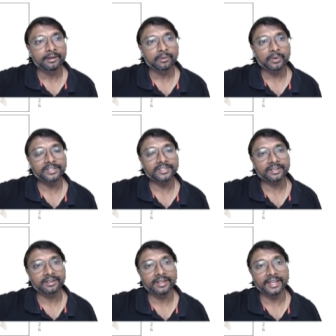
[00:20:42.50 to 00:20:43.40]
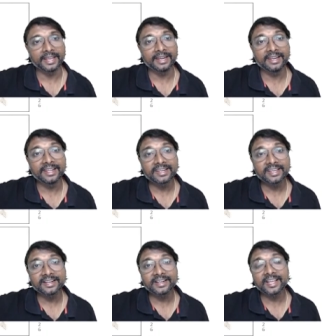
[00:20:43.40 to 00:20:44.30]
What is it? A
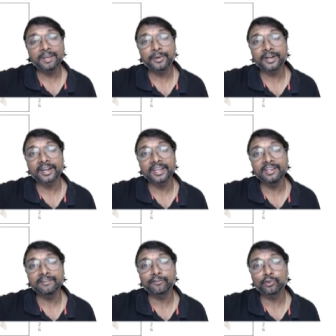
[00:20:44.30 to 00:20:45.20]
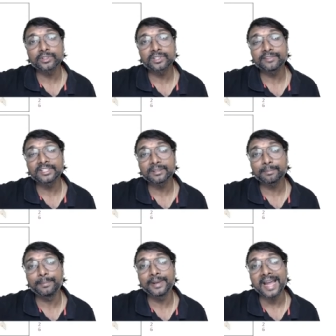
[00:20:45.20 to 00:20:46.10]
linen tape reinforced with
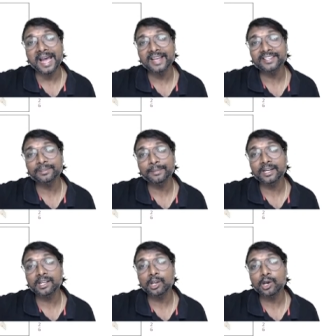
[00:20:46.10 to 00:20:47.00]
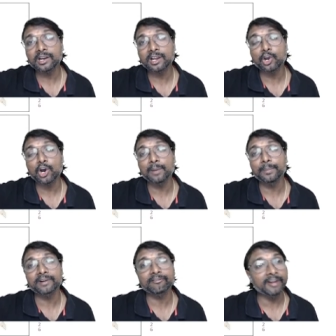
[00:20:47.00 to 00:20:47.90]
brass, metal or
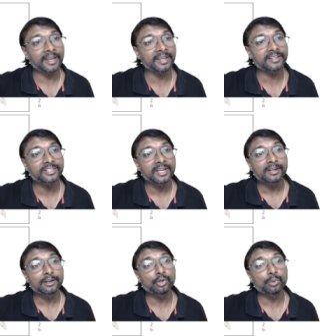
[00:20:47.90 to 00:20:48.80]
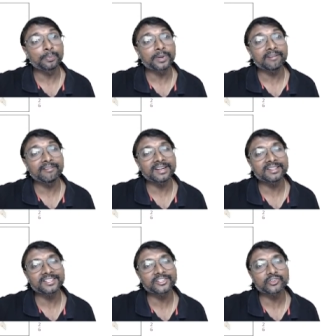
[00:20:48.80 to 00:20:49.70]
copper wires to prevent
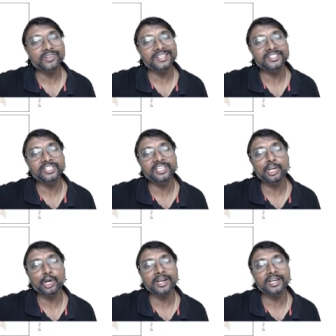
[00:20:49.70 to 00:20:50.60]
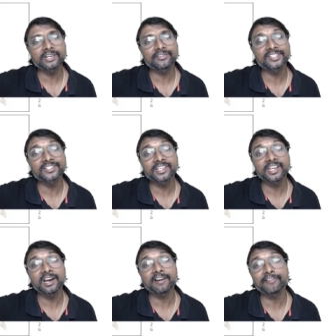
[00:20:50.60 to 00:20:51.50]
the stretching or twisting
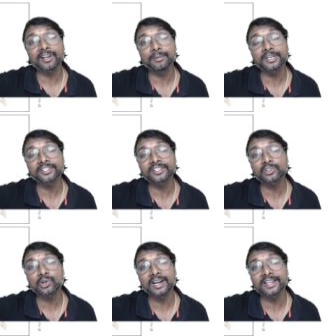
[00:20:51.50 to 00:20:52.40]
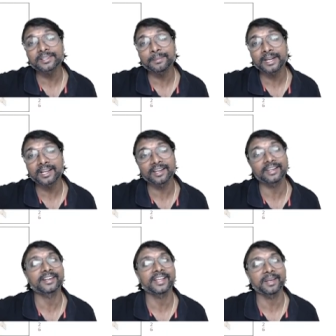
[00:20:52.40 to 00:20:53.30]
of fibers is called as a
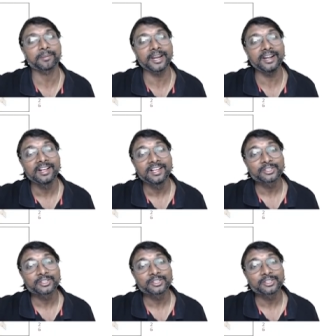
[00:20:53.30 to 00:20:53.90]
metallic tape, right?